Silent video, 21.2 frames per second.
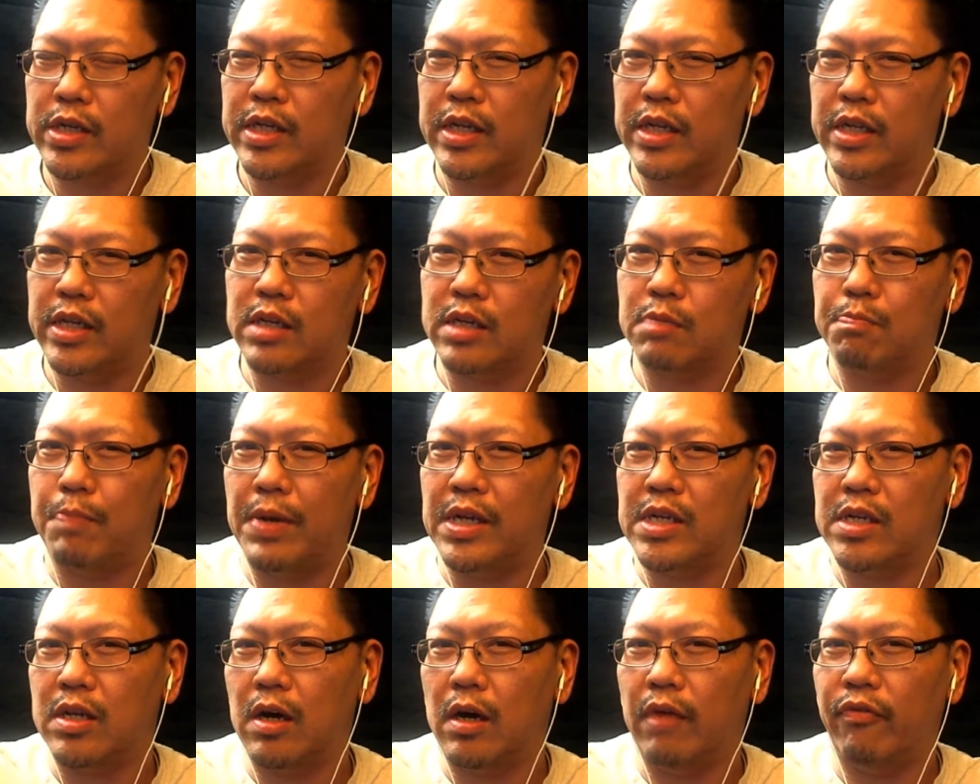And this is
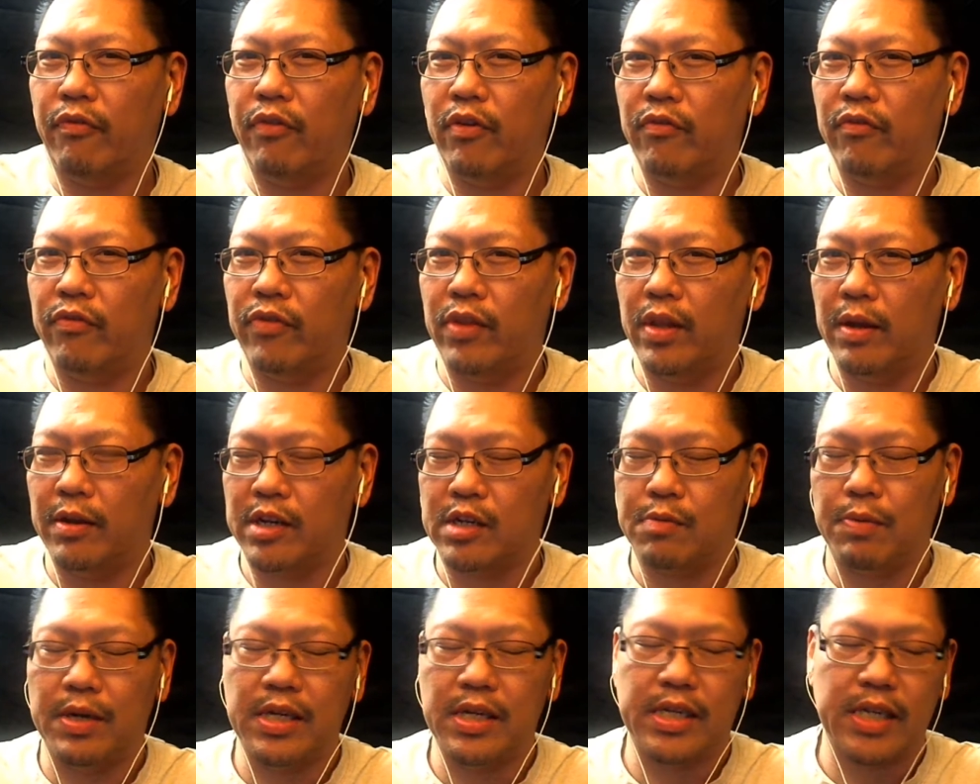based off of the
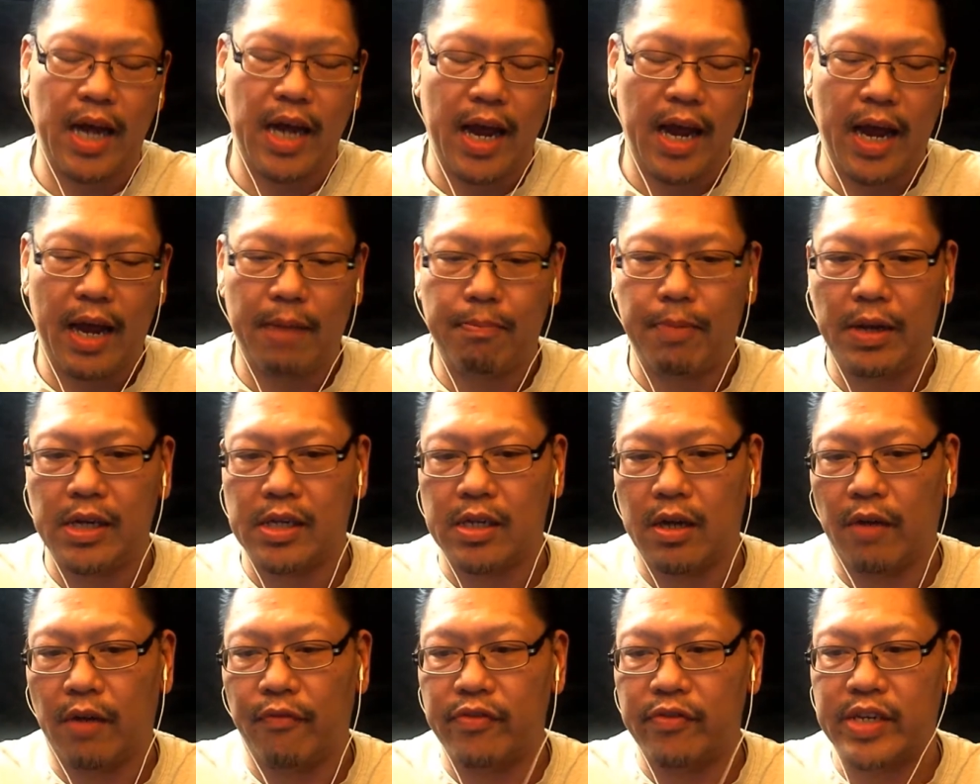experience I had, based
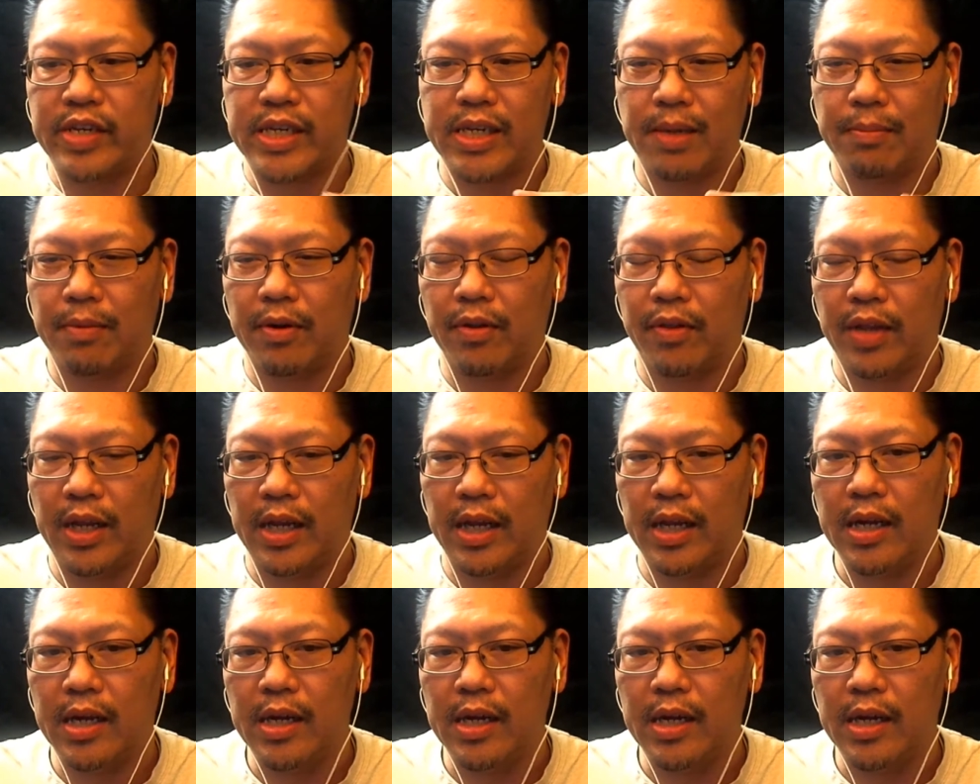off of some of the